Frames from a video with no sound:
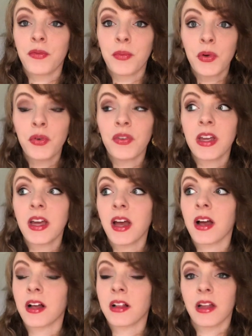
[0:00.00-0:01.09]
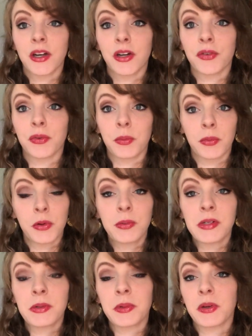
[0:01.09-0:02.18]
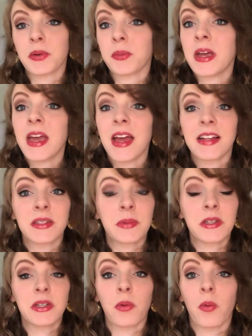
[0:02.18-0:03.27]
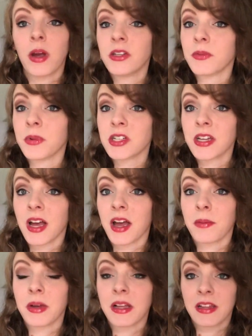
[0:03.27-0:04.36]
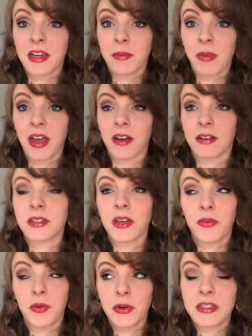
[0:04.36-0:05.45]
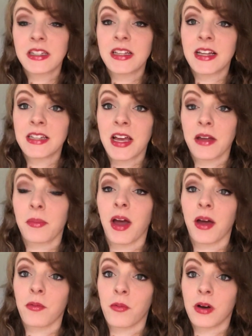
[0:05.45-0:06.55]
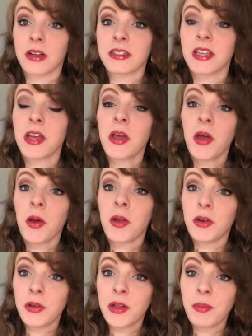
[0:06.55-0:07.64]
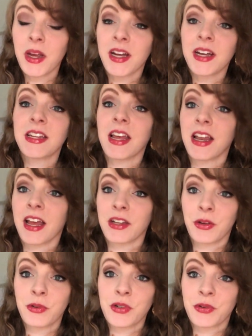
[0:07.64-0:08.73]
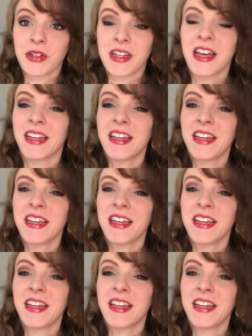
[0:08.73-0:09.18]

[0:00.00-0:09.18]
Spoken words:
moving clutter from room to room and spending way too much time cleaning my house. Of course, at that time I was newly married and had no children,